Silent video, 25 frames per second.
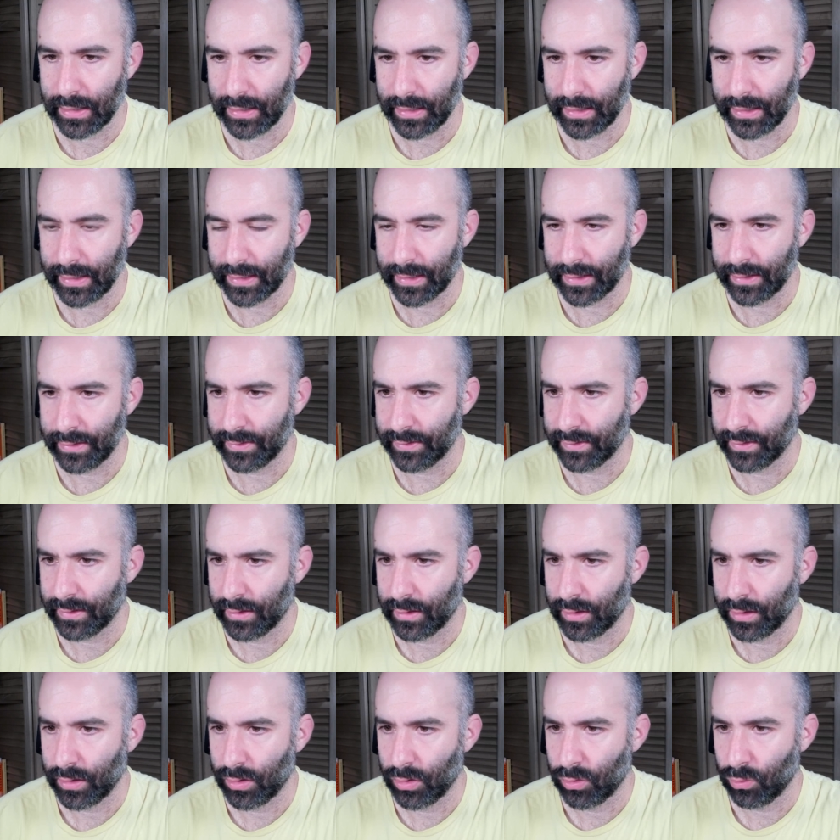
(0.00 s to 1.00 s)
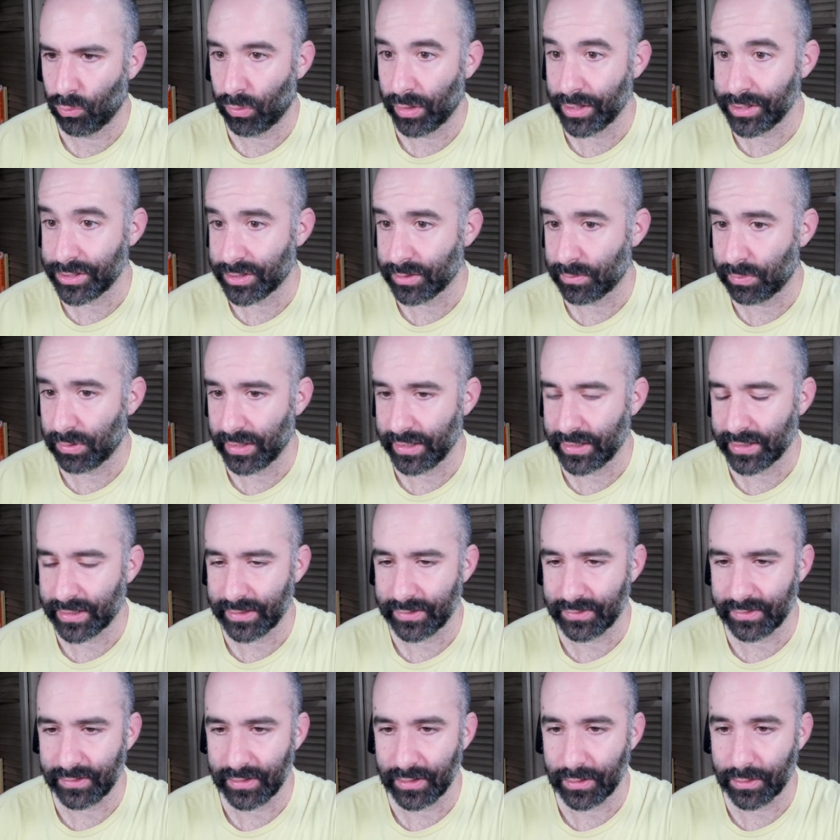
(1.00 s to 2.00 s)
And white should play
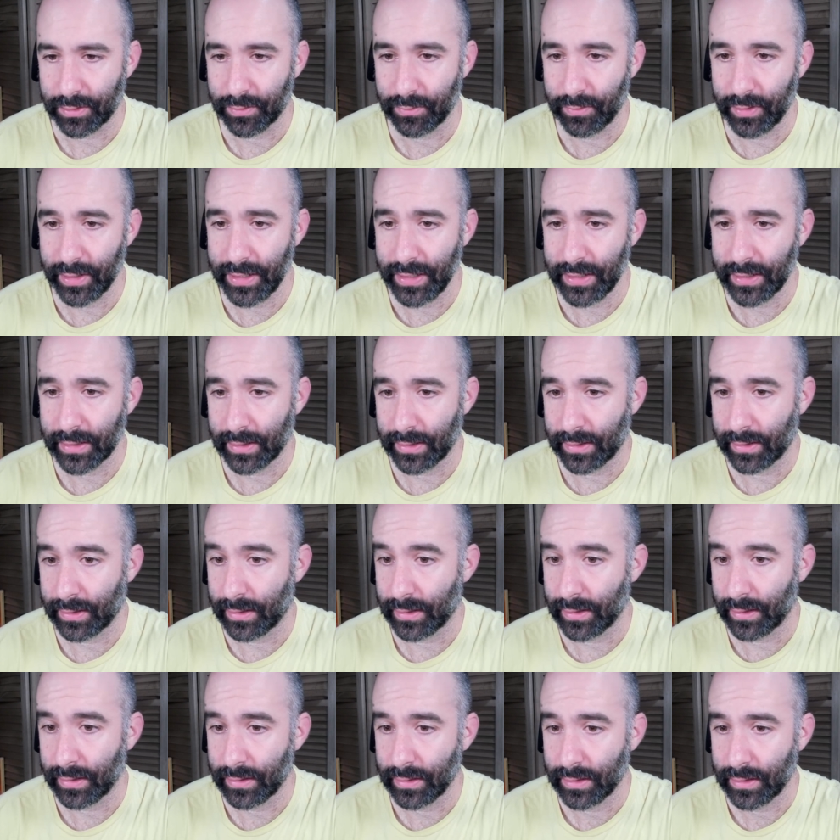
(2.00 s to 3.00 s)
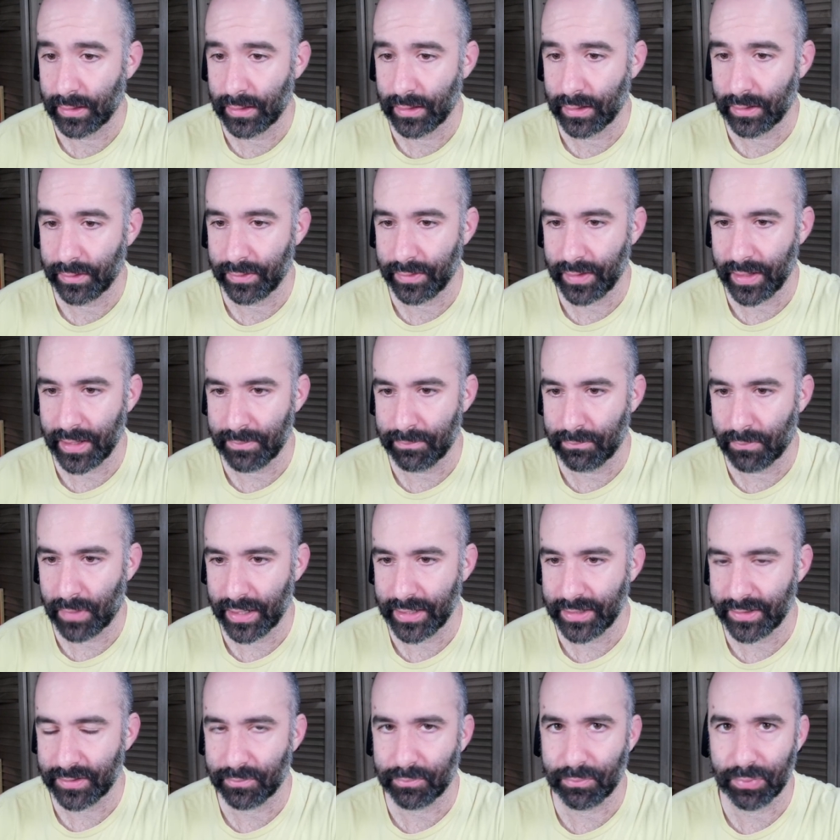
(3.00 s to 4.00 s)
knight c3. They
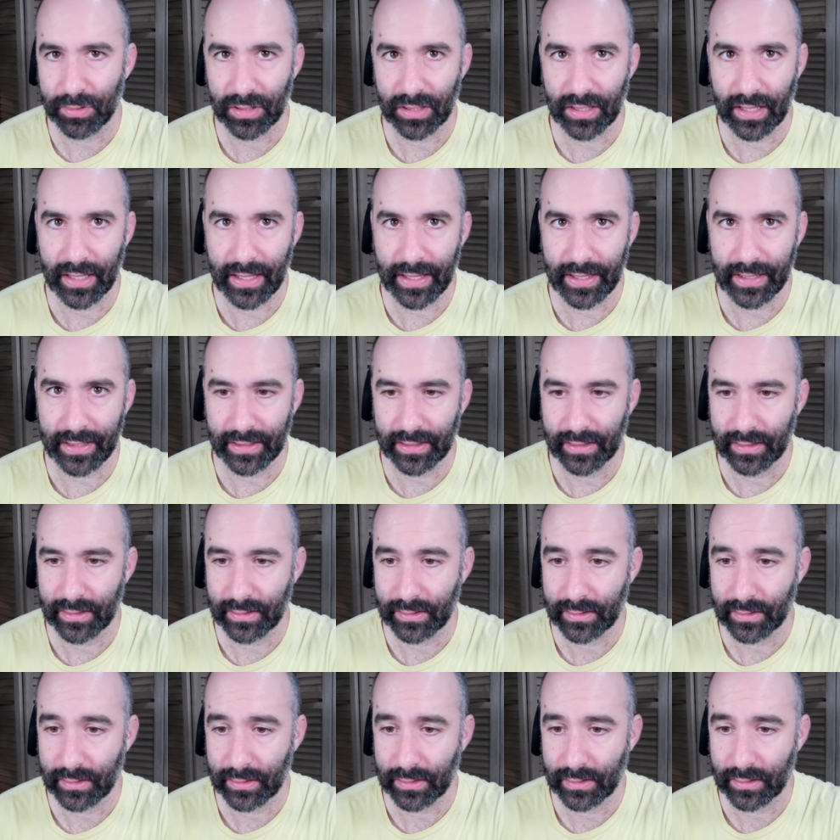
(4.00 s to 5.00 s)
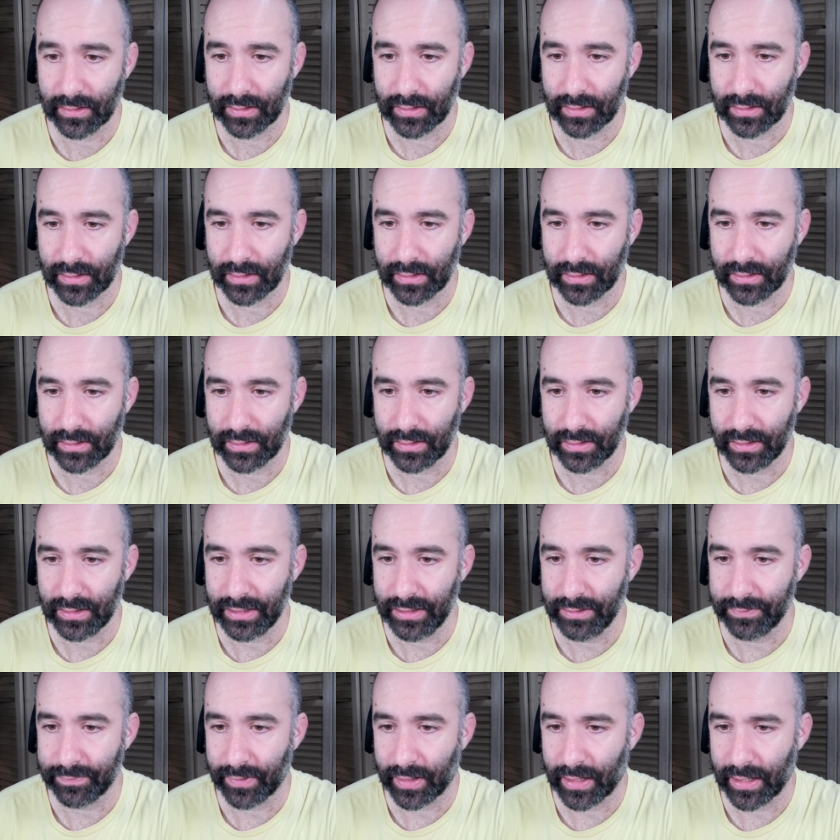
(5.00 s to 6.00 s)
might play
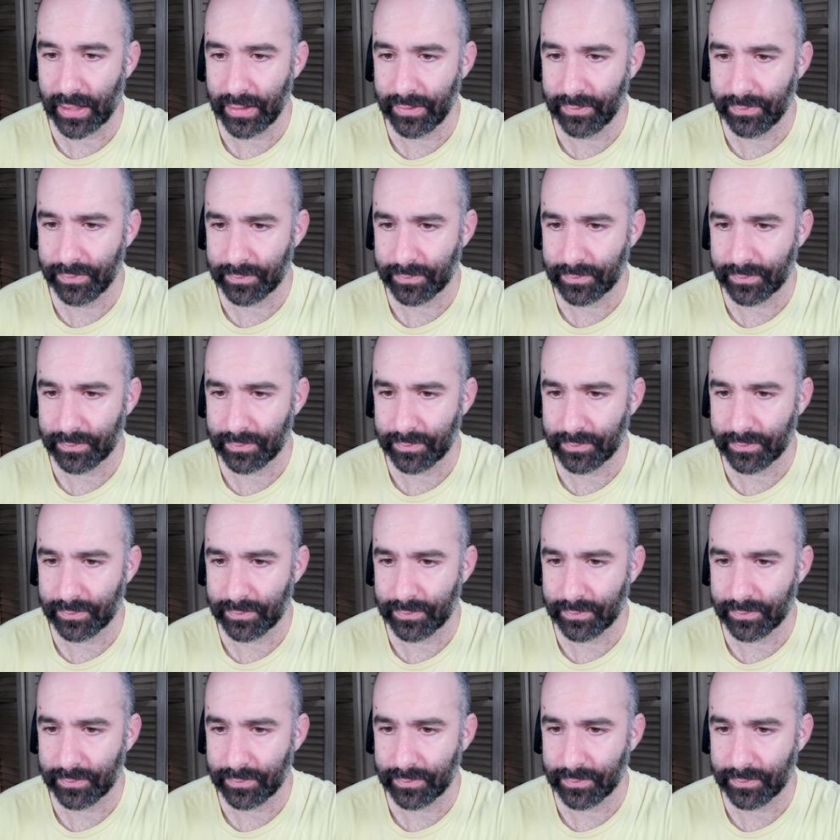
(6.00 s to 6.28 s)
e5,